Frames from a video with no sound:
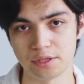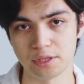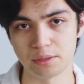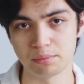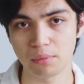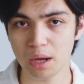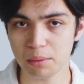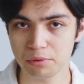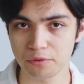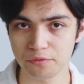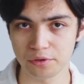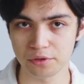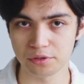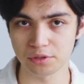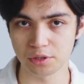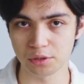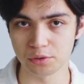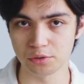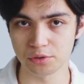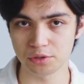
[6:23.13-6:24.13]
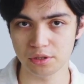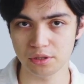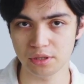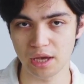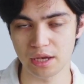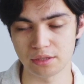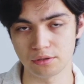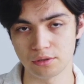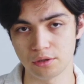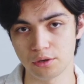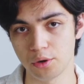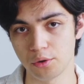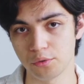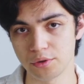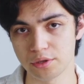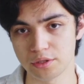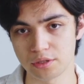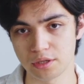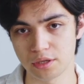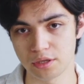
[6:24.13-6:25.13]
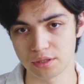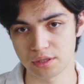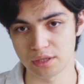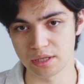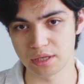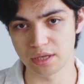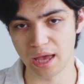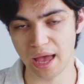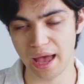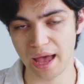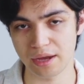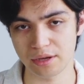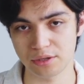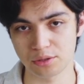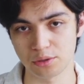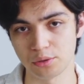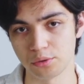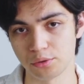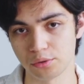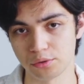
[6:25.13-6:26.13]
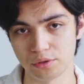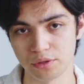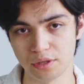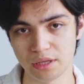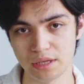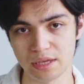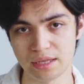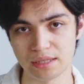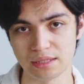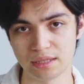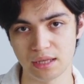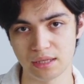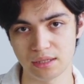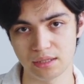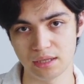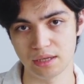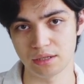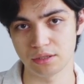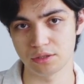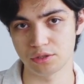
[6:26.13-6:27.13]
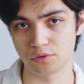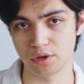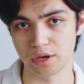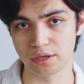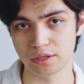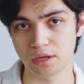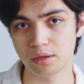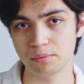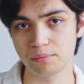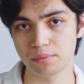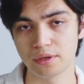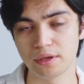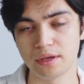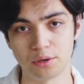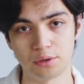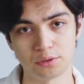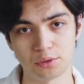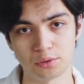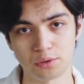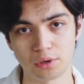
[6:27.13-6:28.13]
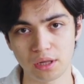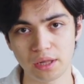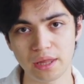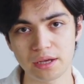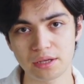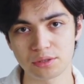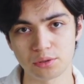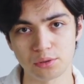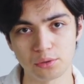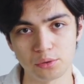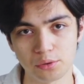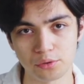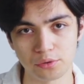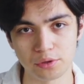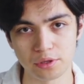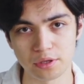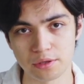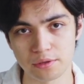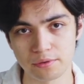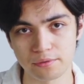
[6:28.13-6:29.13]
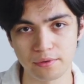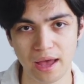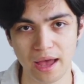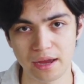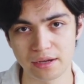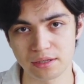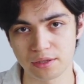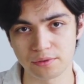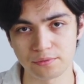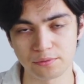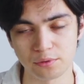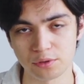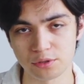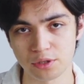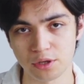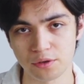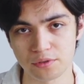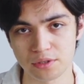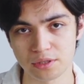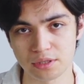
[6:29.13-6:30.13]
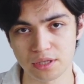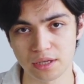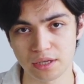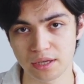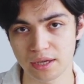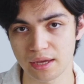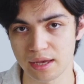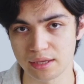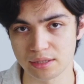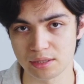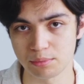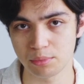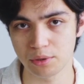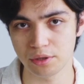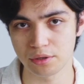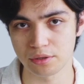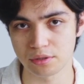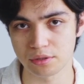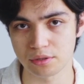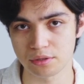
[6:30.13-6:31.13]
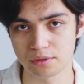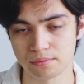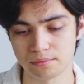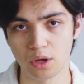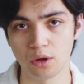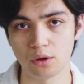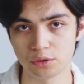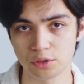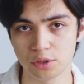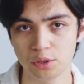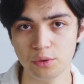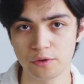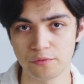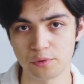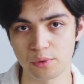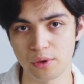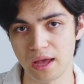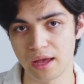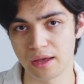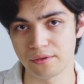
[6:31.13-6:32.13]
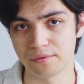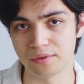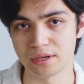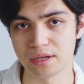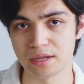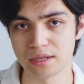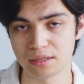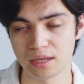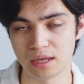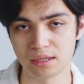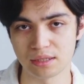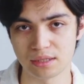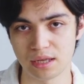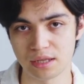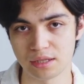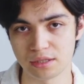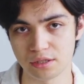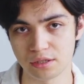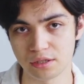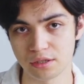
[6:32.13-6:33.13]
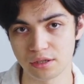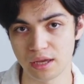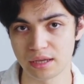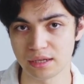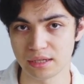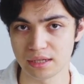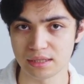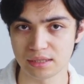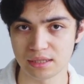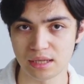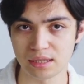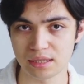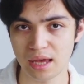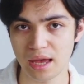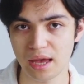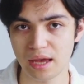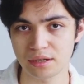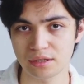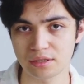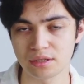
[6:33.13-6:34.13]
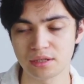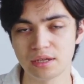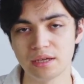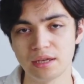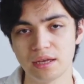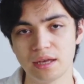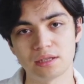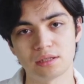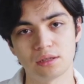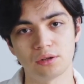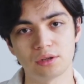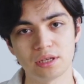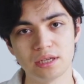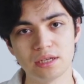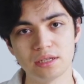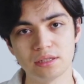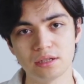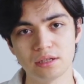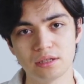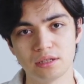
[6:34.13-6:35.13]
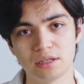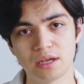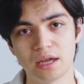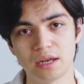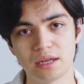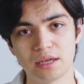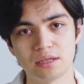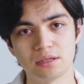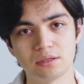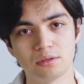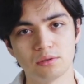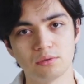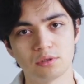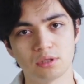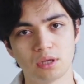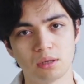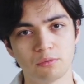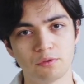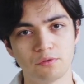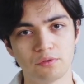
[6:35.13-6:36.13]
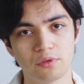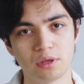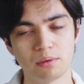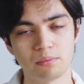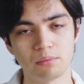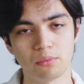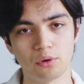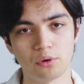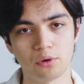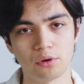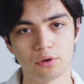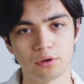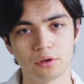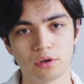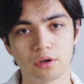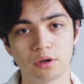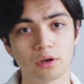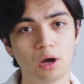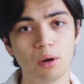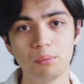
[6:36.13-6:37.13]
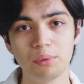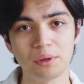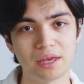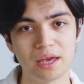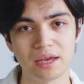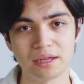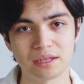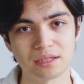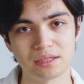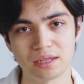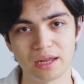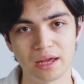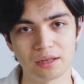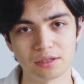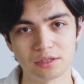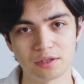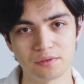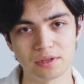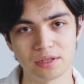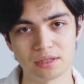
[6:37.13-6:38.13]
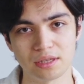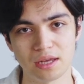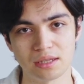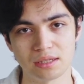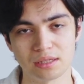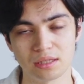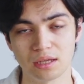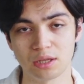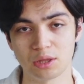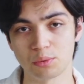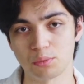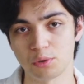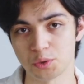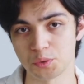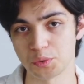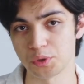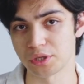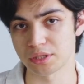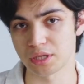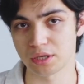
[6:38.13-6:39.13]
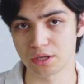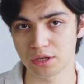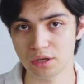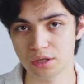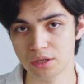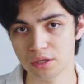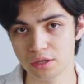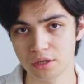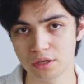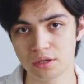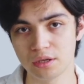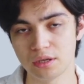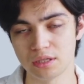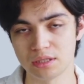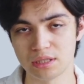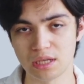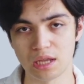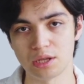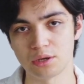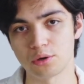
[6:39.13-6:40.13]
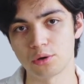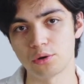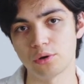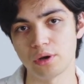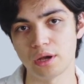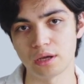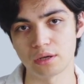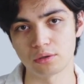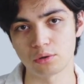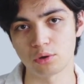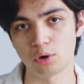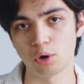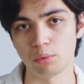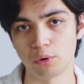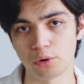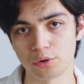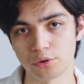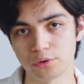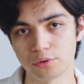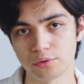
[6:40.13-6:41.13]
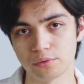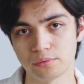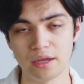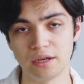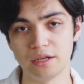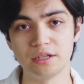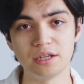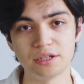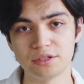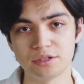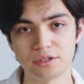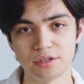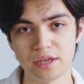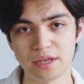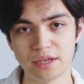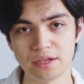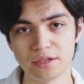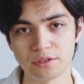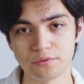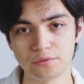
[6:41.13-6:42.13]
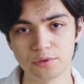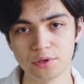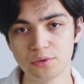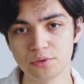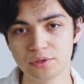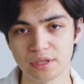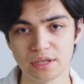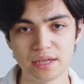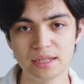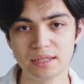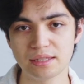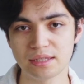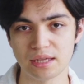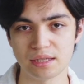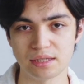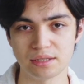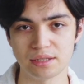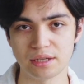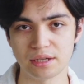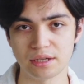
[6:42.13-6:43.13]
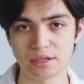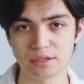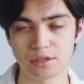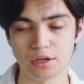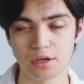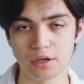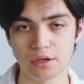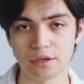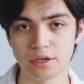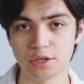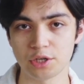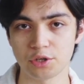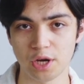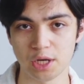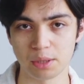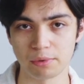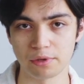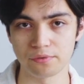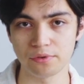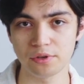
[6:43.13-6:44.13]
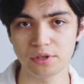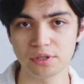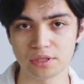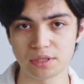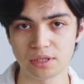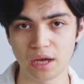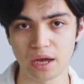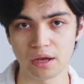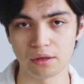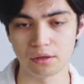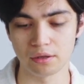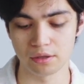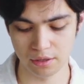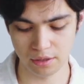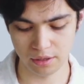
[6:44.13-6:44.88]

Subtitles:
is my preferred solution, as not only does the ash hold the incense stick straight up, it also collects all the ash that falls off the stick as it burns. Also, if you have an incense censer and incense ash, it's a lot easier to get into some of the more complicated styles of incense like the ones we looked at earlier, Nerikō and Kōboku. In addition to their ease of use, incense sticks are incredibly versatile.